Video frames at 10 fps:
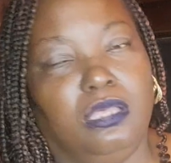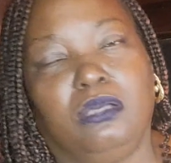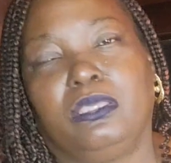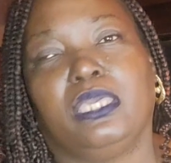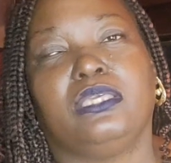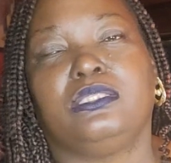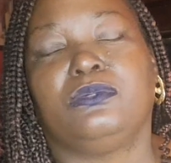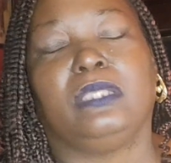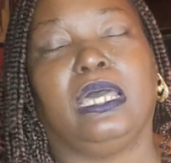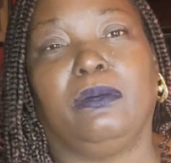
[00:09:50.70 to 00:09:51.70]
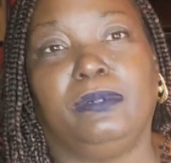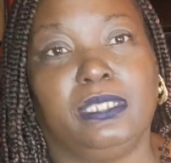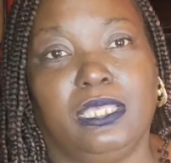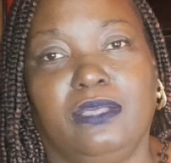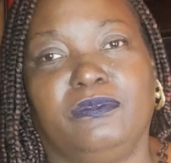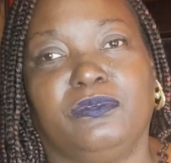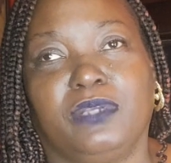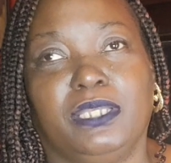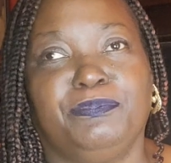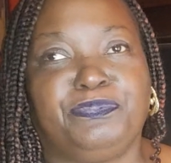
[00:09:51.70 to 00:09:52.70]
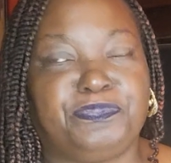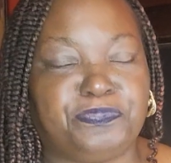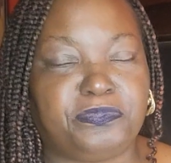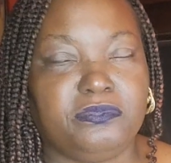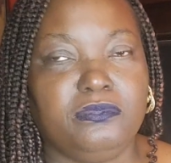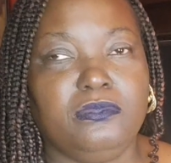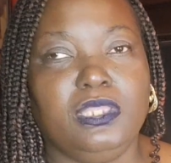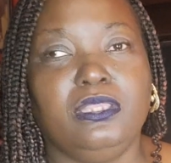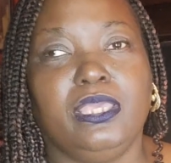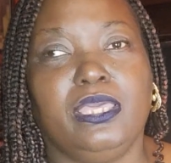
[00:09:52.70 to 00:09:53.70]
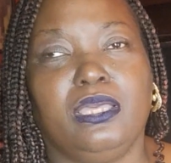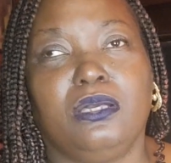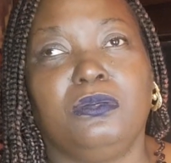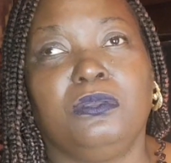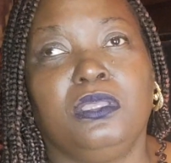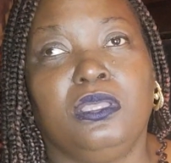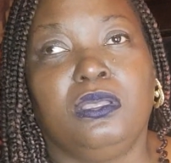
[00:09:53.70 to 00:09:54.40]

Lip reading: okay, Duda, whatever, right? Now,